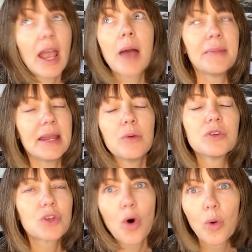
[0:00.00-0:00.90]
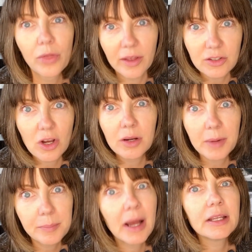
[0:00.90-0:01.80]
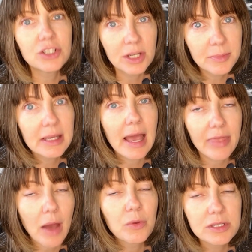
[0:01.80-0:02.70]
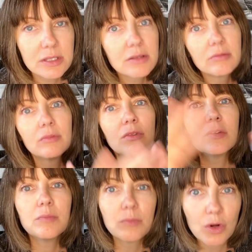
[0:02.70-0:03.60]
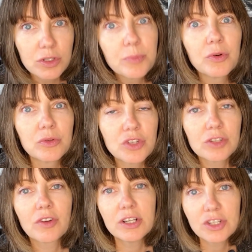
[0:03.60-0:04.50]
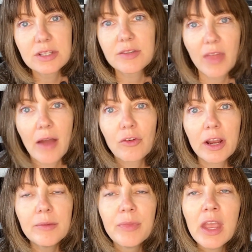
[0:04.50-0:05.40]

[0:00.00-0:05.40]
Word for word: I mean, it was a whole thing. Talk about body shaming. Yeah, that was multiple generations of that. Right.